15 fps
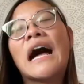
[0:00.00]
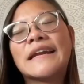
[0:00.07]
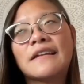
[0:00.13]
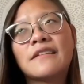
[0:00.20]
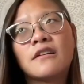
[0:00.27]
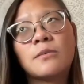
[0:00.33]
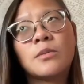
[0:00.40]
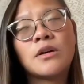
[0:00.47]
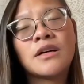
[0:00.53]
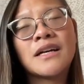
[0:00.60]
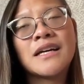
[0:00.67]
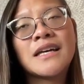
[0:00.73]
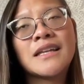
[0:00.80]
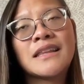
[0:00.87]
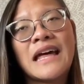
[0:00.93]
Another book
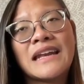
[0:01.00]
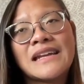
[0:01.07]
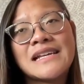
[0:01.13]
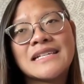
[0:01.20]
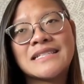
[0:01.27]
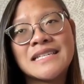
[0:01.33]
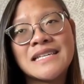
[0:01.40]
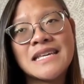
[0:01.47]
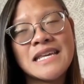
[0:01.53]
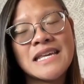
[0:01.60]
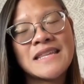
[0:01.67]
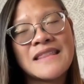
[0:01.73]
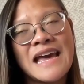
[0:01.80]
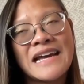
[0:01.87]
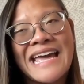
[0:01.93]
that is
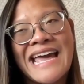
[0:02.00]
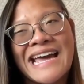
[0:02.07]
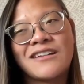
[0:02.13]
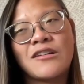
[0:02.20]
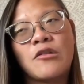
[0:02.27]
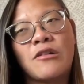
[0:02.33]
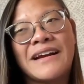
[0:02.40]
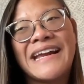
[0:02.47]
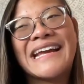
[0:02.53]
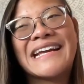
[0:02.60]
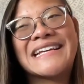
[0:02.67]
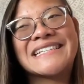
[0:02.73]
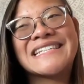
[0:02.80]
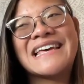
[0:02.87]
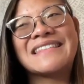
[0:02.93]
in that category is